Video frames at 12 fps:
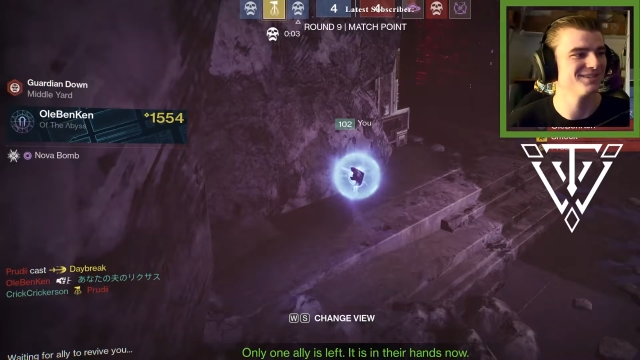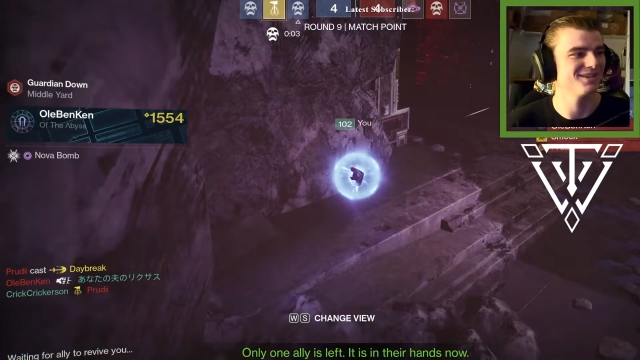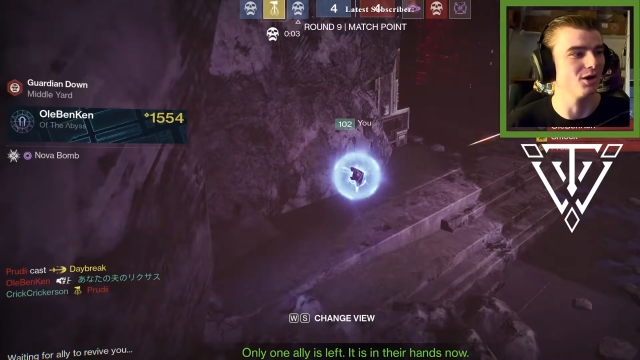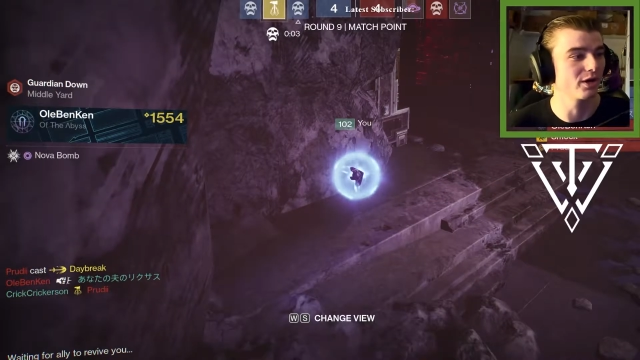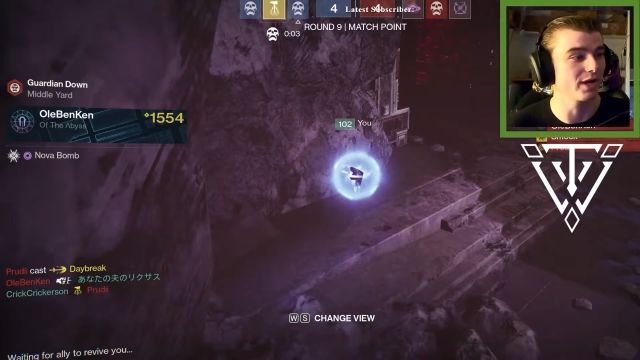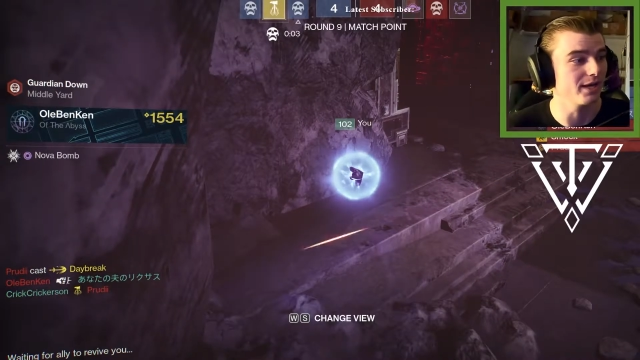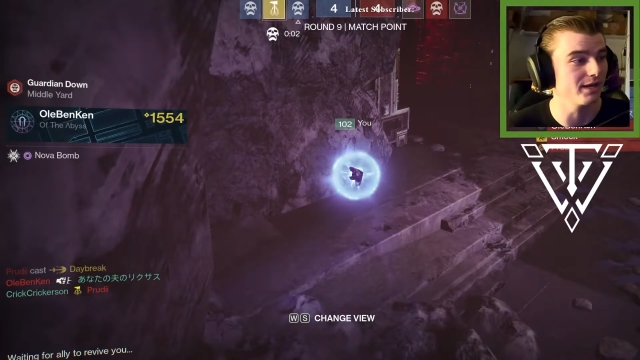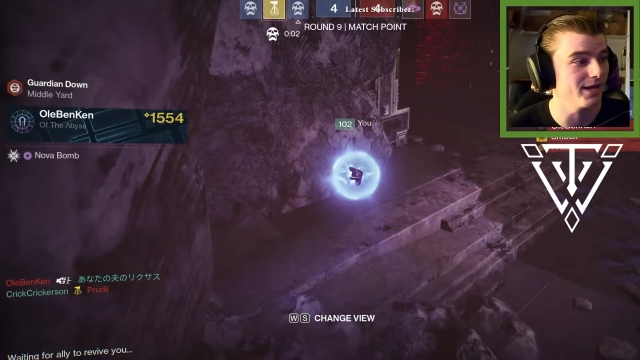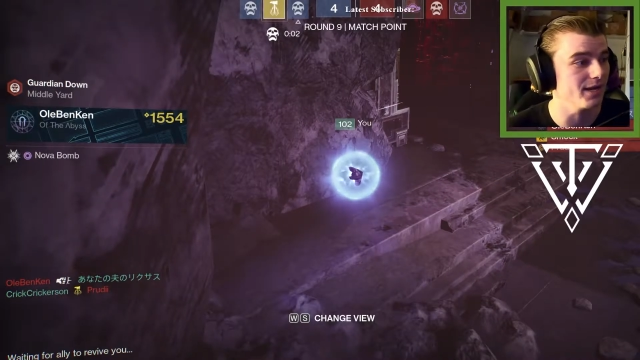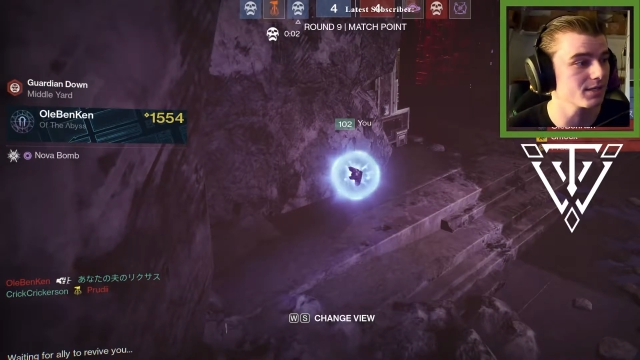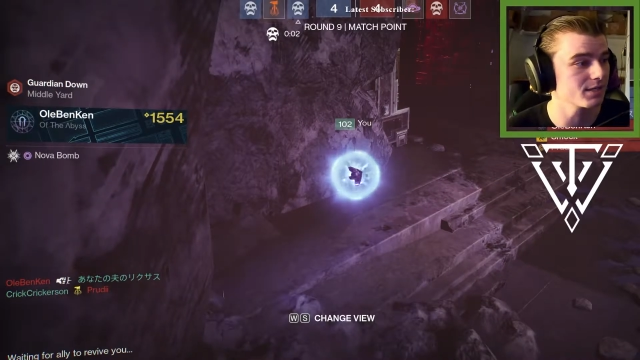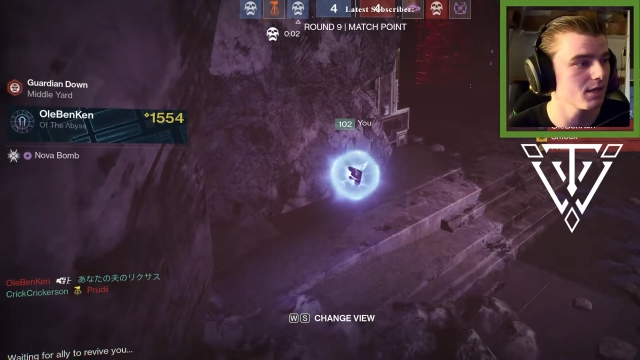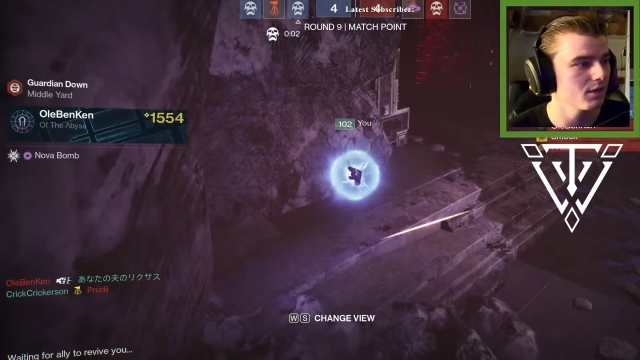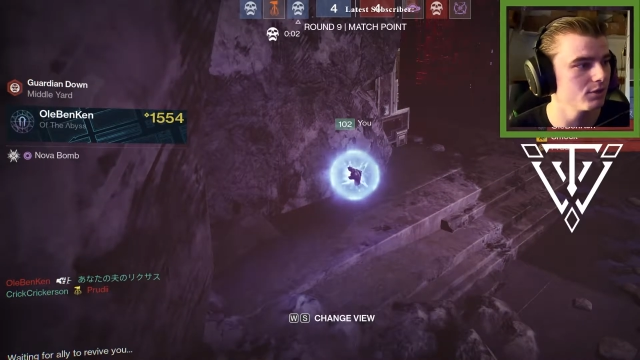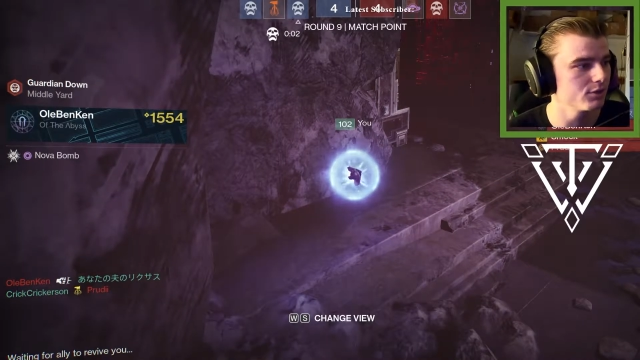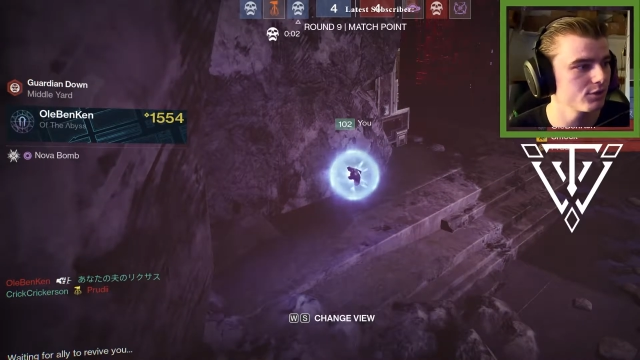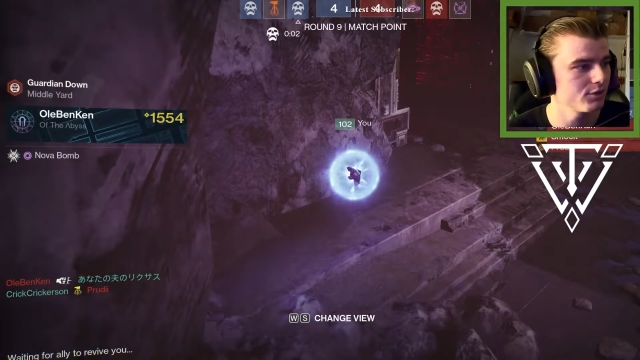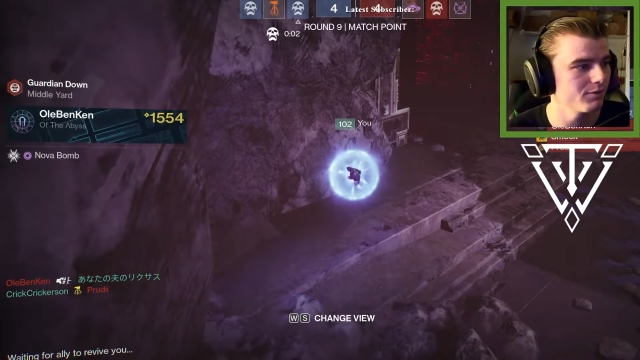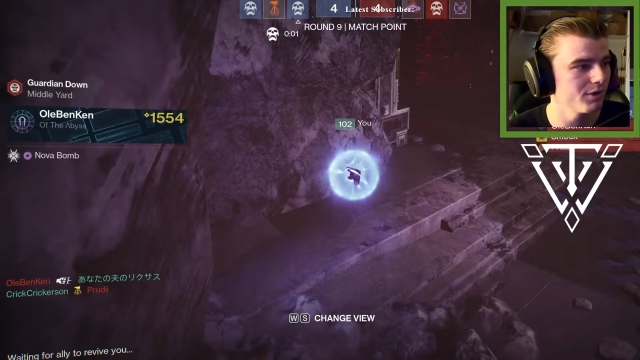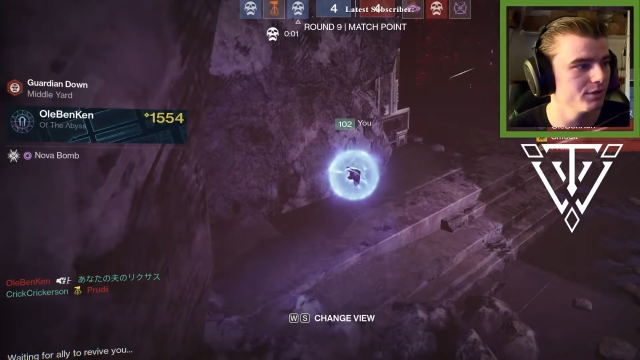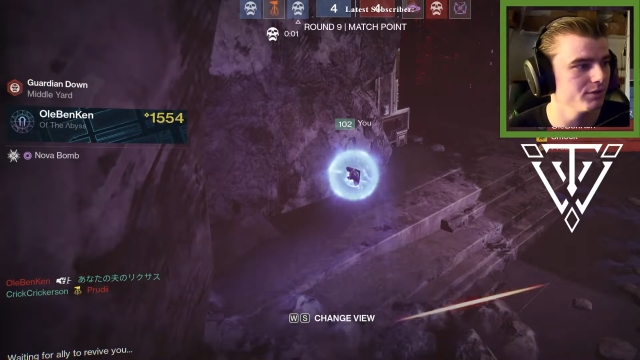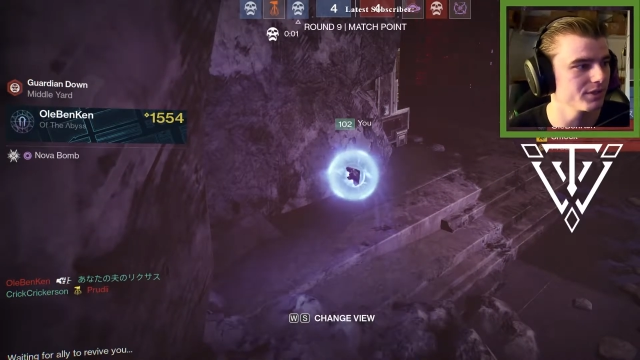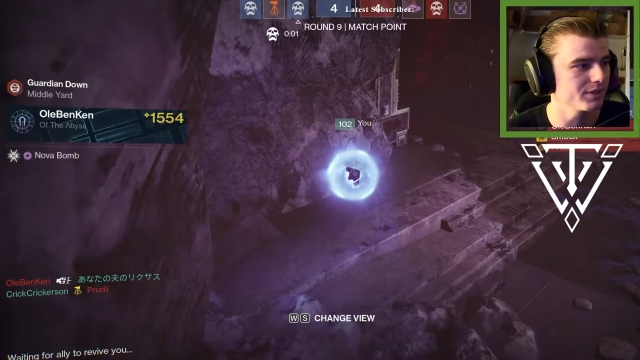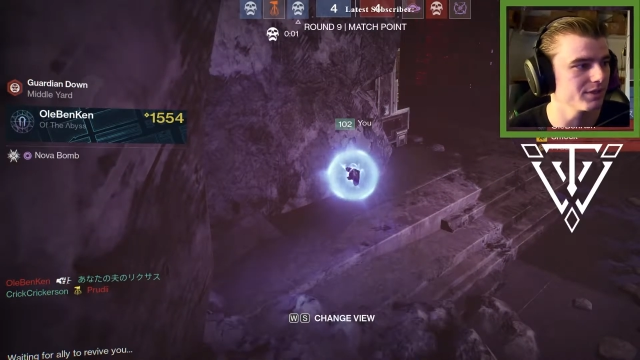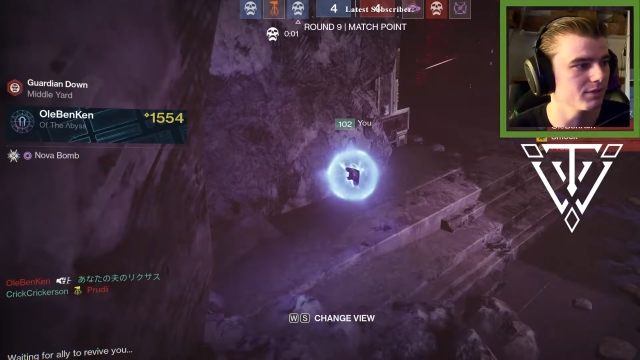Okay, nice. There's two on you still.